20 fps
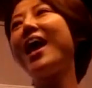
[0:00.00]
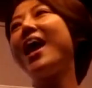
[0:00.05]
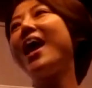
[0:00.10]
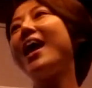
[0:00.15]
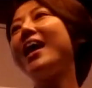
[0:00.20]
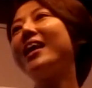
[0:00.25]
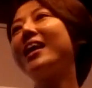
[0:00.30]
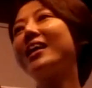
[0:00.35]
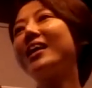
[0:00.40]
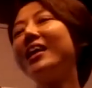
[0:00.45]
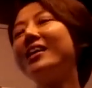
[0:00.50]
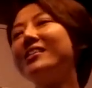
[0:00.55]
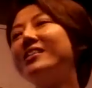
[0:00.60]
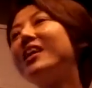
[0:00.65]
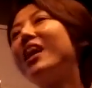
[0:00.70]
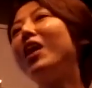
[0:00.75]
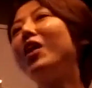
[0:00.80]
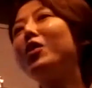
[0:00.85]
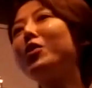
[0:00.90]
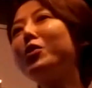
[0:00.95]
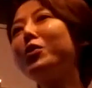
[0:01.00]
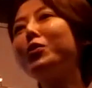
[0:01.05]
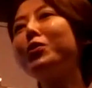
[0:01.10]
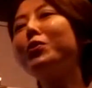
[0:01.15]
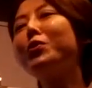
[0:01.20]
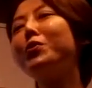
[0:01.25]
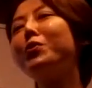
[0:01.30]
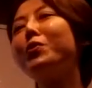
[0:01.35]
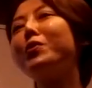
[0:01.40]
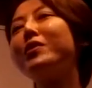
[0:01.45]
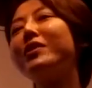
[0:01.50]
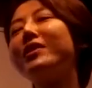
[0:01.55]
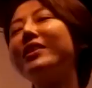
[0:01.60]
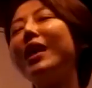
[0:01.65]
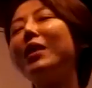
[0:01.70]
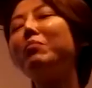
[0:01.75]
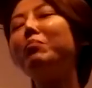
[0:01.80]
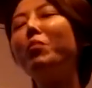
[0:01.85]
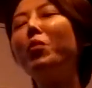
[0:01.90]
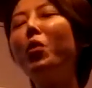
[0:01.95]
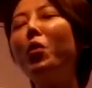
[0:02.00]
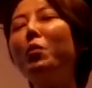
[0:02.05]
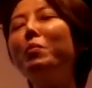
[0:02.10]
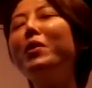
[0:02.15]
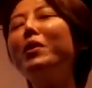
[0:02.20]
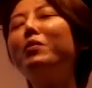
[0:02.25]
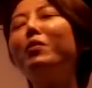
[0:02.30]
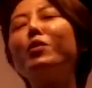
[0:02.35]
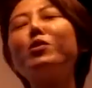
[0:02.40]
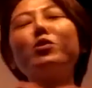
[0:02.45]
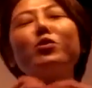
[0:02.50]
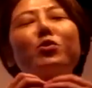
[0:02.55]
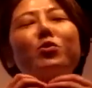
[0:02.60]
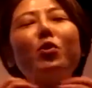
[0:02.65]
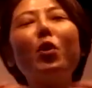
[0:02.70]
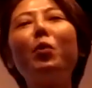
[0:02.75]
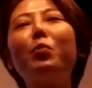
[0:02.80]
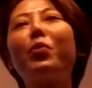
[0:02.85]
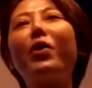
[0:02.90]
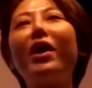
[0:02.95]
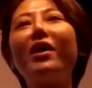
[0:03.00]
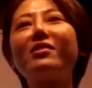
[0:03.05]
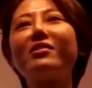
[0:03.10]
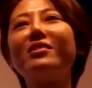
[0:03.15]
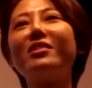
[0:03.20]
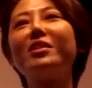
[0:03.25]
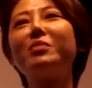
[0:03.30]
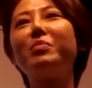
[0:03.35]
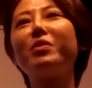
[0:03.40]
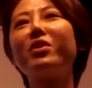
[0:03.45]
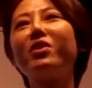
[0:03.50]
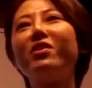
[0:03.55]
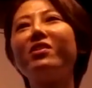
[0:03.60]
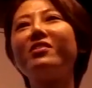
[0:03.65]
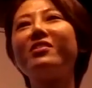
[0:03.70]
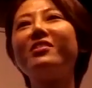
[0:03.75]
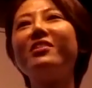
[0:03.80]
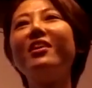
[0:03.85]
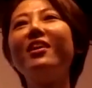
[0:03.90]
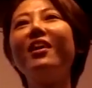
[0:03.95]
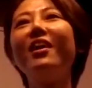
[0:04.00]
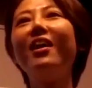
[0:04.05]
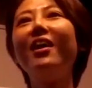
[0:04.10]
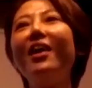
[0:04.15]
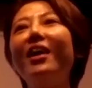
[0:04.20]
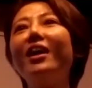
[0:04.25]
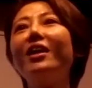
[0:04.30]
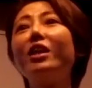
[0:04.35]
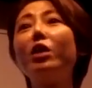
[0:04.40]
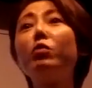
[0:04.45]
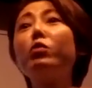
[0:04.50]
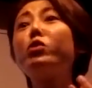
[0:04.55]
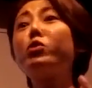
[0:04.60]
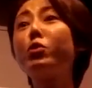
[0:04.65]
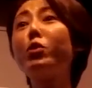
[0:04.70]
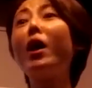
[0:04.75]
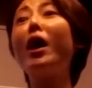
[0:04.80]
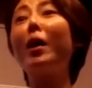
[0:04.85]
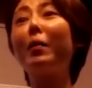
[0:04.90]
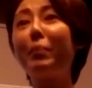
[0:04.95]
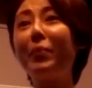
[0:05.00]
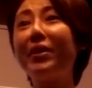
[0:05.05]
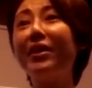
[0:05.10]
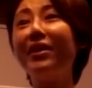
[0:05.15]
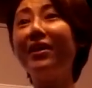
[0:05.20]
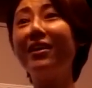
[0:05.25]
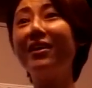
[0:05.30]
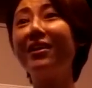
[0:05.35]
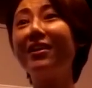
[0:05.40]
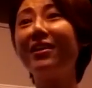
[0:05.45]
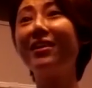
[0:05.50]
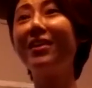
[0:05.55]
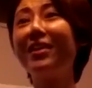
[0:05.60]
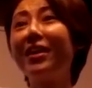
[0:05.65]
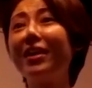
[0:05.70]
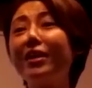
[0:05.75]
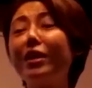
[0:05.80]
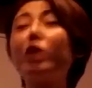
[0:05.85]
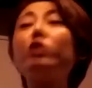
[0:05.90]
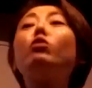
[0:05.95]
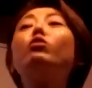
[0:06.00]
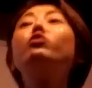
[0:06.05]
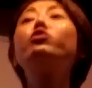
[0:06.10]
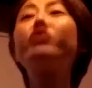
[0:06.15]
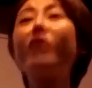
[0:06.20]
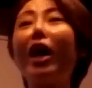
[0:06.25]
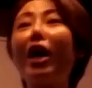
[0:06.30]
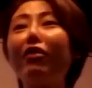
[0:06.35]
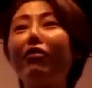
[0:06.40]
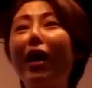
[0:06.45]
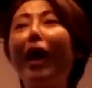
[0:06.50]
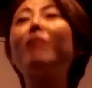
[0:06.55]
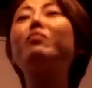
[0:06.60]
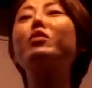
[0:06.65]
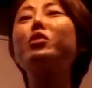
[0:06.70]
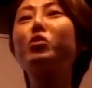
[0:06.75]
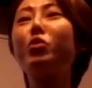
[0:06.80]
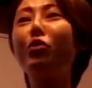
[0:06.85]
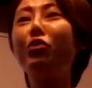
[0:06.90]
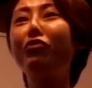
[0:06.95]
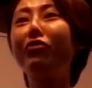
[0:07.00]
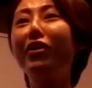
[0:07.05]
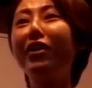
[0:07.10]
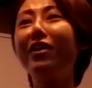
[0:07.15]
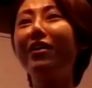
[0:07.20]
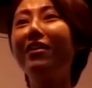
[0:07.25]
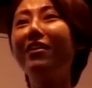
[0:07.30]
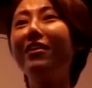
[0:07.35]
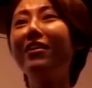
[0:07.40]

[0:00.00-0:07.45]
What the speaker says: And I can tell you, that moment was so priceless because they were so happy. They don't drive, I'm the chauffeur.